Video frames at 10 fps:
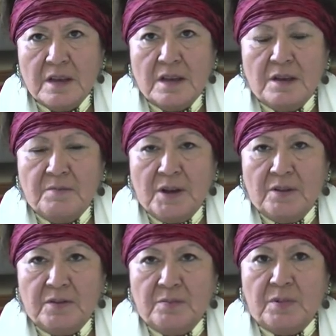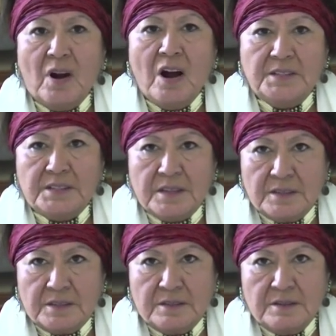about the
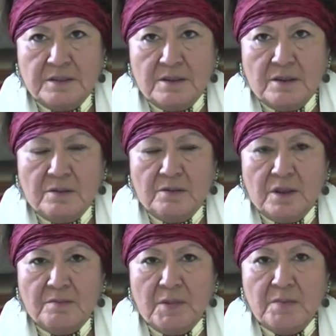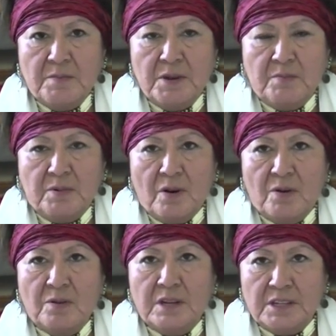process, you know, that my people
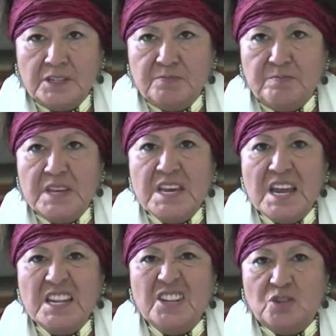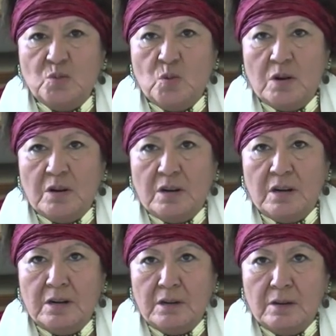already begin this work,
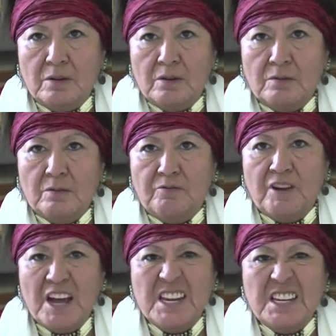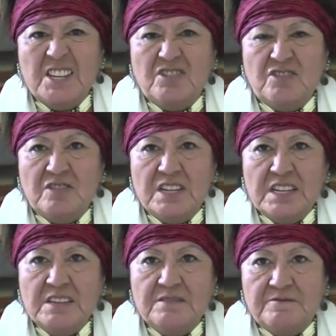you know, fighting to
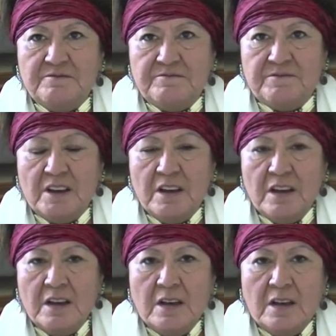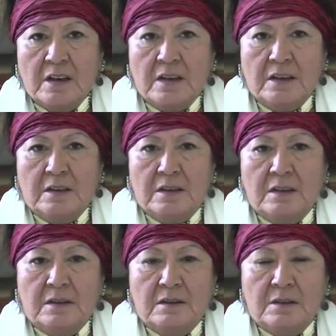live
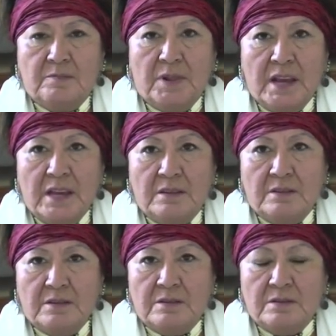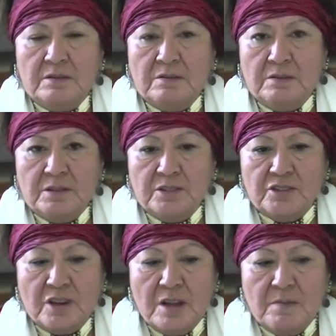in the plains, you know, as
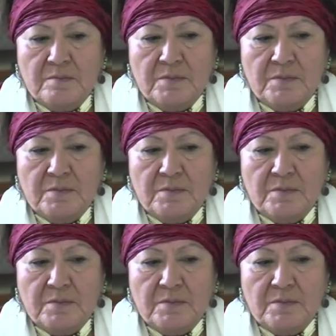Cheyenne